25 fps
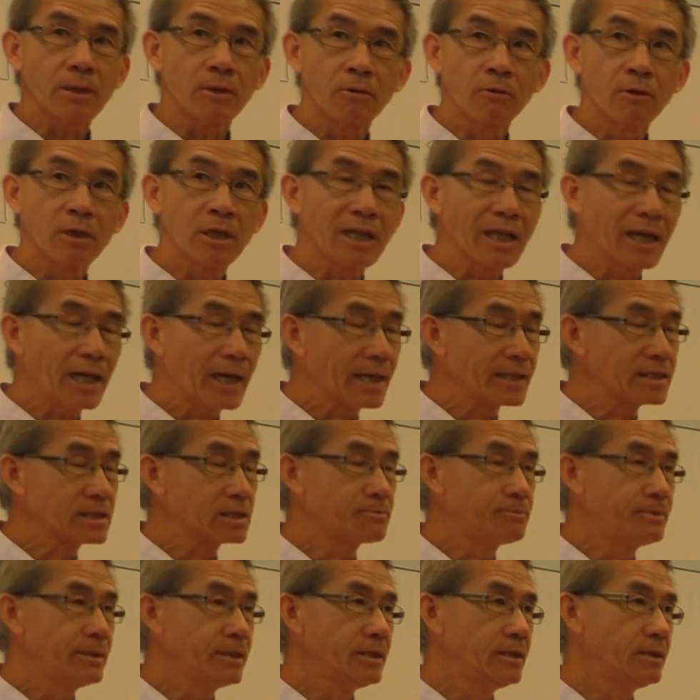going at high
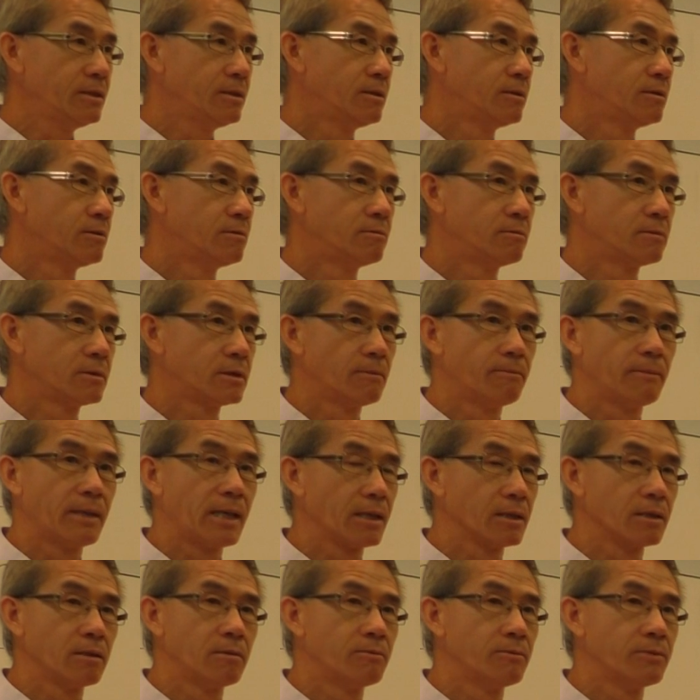speed, the
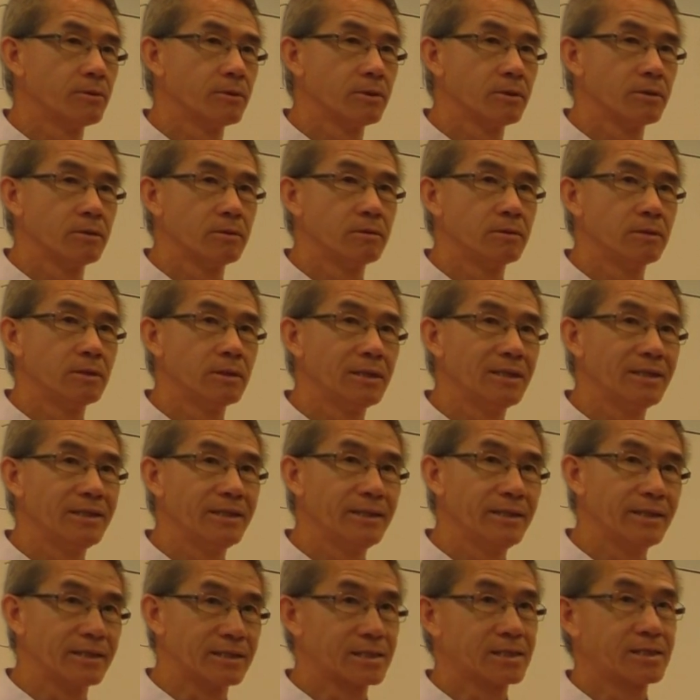Mach number
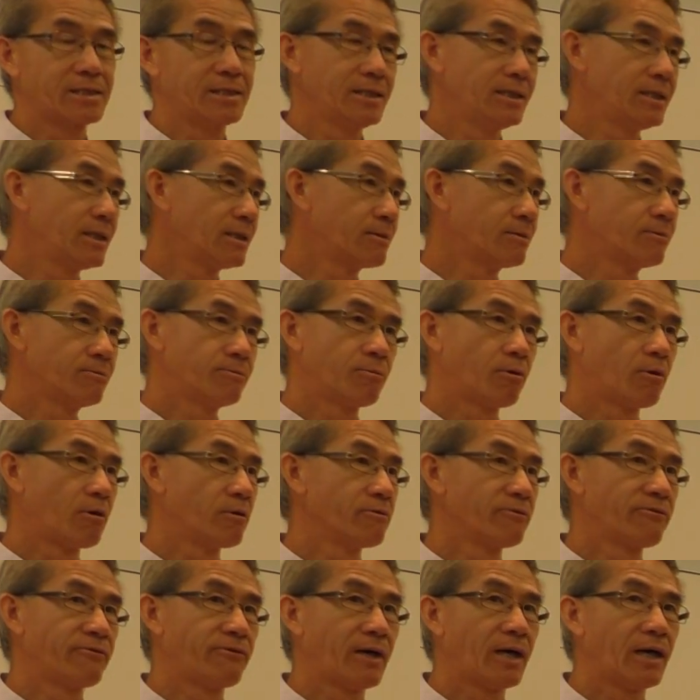exceeding
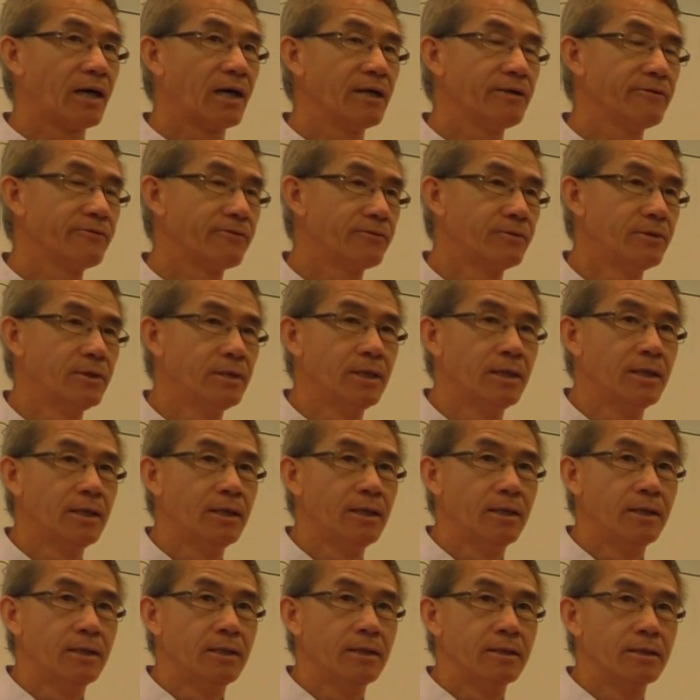0.5
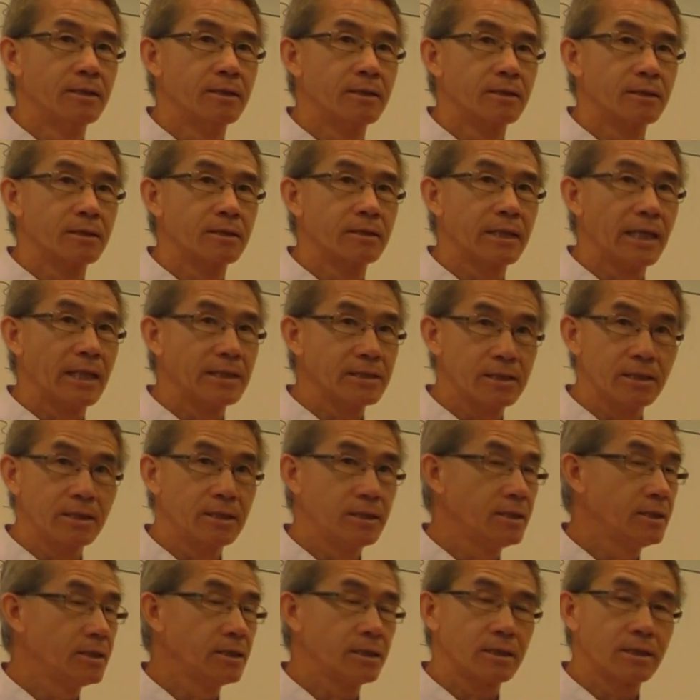
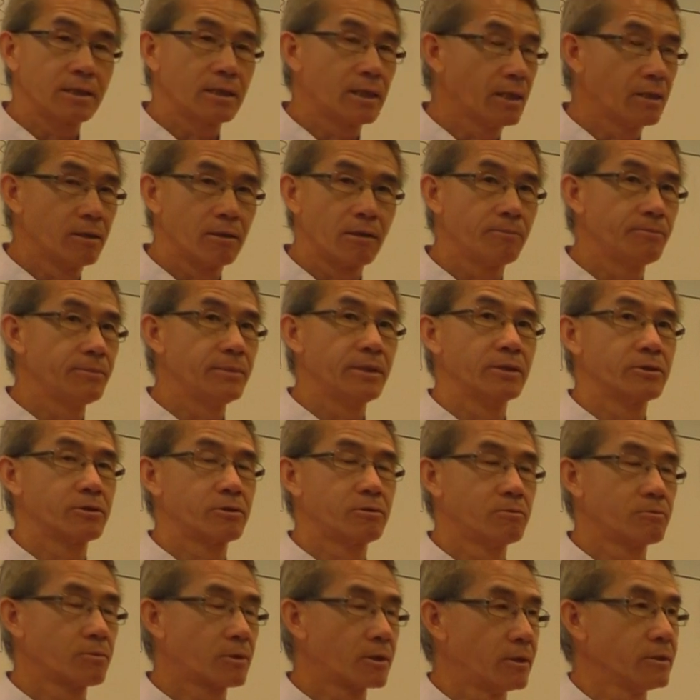density cannot be
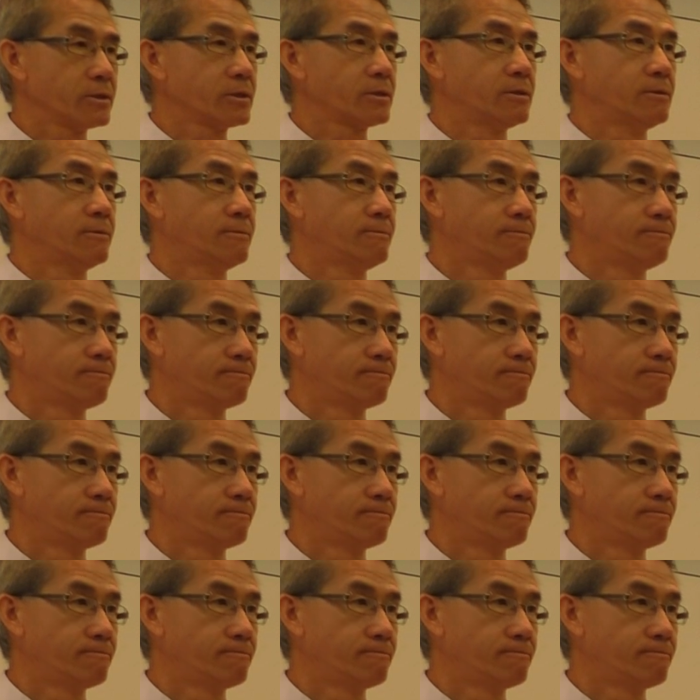assumed constant.